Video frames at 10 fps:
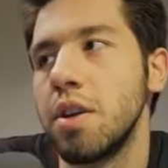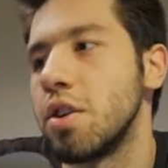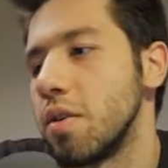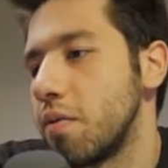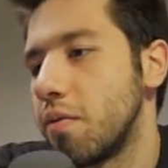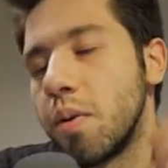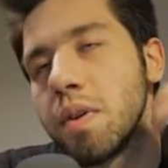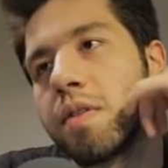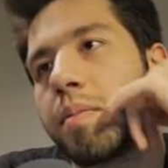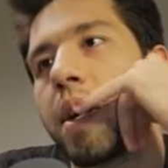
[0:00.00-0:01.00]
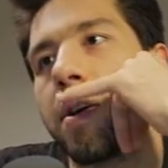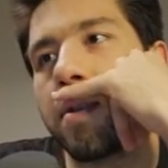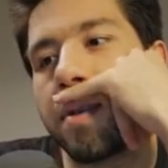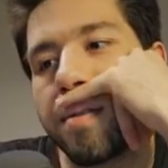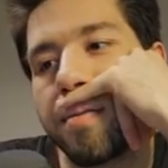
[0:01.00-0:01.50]
This should force him
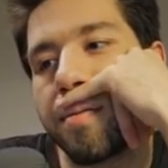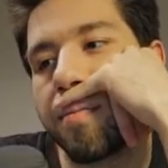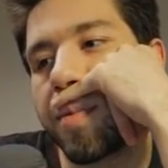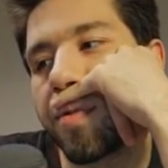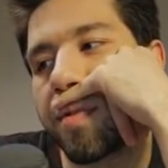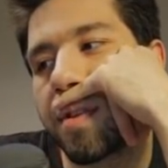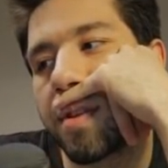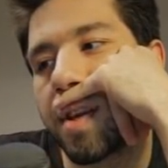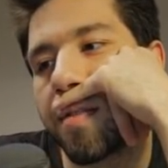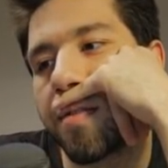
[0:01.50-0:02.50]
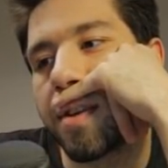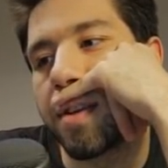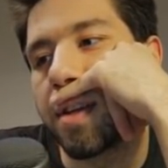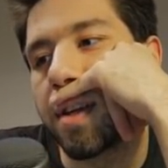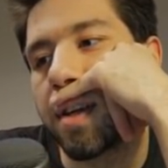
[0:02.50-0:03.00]
out, most
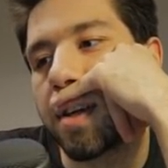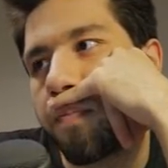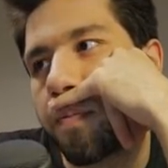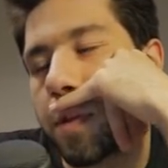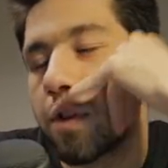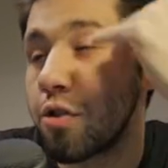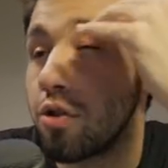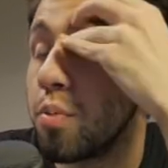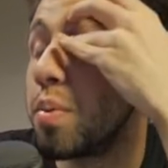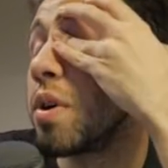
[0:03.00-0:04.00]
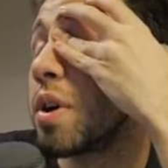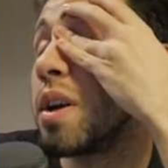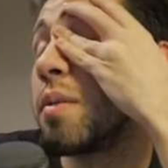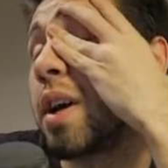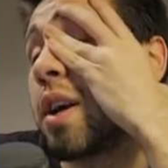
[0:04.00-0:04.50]
definitely. Shoop.
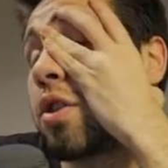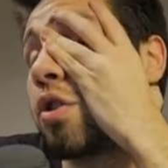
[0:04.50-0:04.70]
Okay, we got